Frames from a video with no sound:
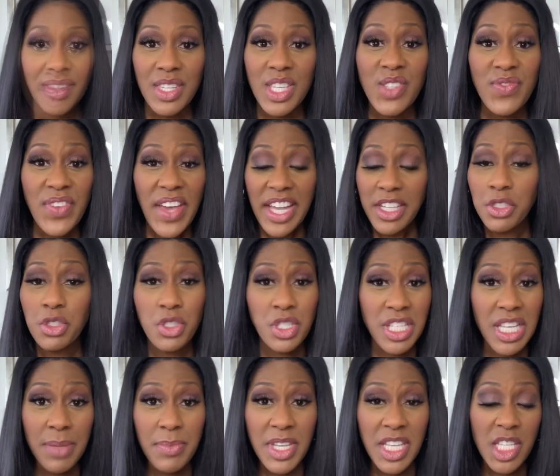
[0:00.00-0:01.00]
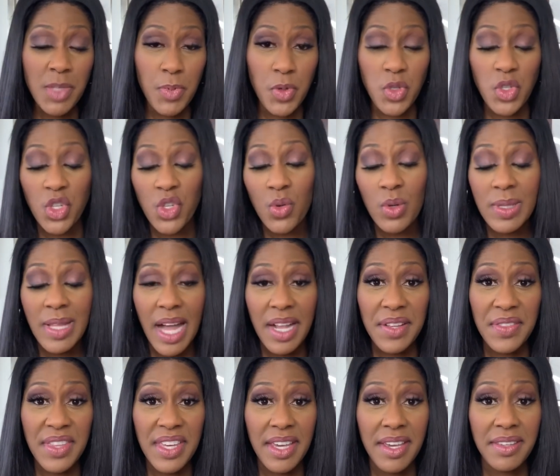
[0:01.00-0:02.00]
This vaginal steaming is supposed to do a
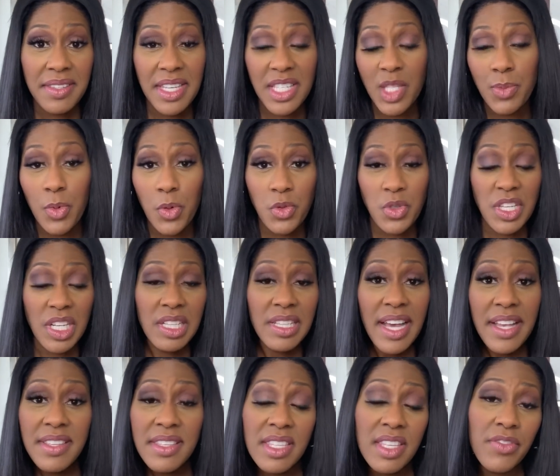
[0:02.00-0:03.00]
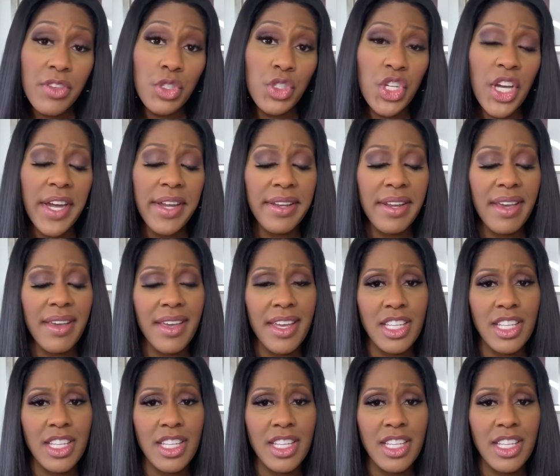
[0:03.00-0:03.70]
lot of things. It's supposed to cleanse the vagina.